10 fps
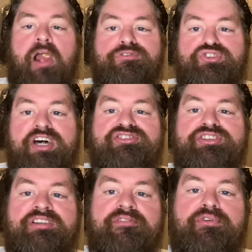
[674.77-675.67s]
just
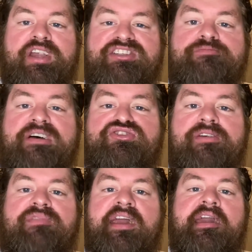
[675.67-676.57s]
delivery, especially
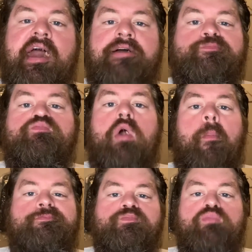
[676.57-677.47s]
if they can't
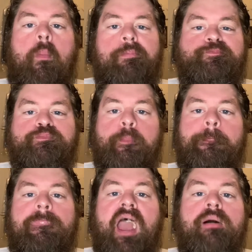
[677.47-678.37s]

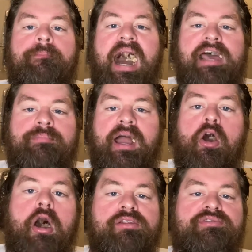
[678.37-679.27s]
abide by
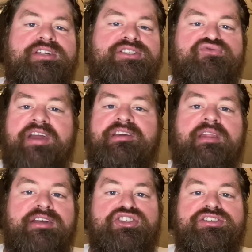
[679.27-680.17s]
all of these
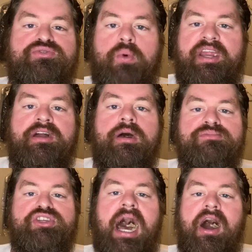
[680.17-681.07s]
regulations when it
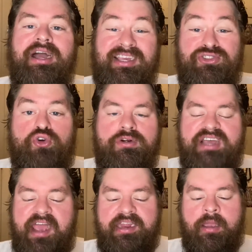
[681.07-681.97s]
comes to indoor
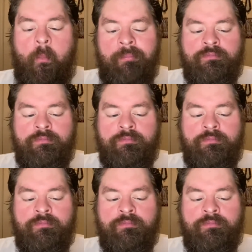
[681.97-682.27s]
dining.